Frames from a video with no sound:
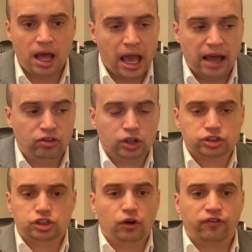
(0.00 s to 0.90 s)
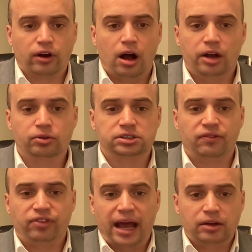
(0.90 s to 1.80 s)
And they'll sue for hundreds of
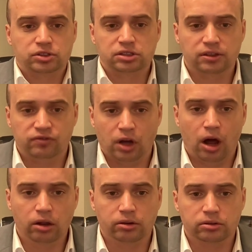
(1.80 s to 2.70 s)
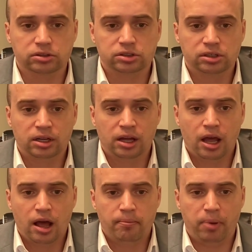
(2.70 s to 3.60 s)
thousands of dollars.
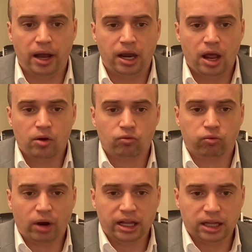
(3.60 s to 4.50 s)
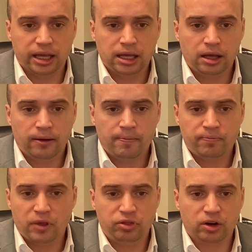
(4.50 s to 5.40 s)
But really,
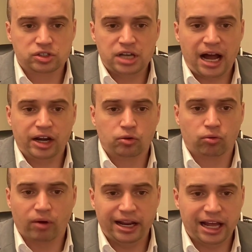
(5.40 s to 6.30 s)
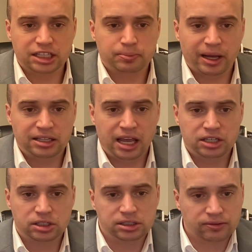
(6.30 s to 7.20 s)
there's not great
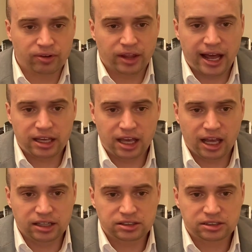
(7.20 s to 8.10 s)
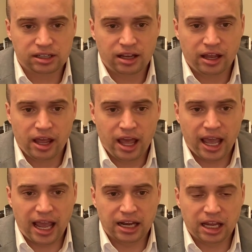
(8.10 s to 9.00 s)
expectations for that case.
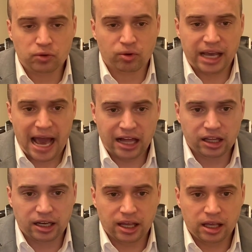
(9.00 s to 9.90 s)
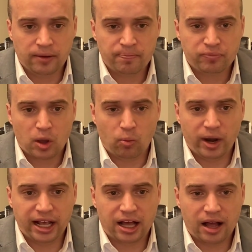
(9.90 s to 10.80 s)
And in reality, when
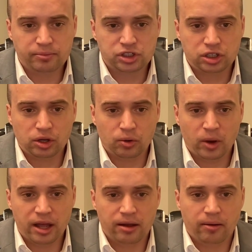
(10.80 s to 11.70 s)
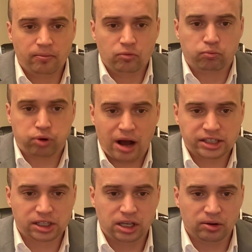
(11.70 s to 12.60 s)
it comes to
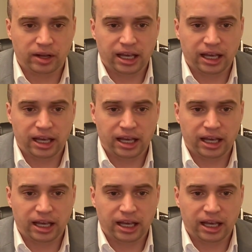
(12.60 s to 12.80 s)
prosecuting a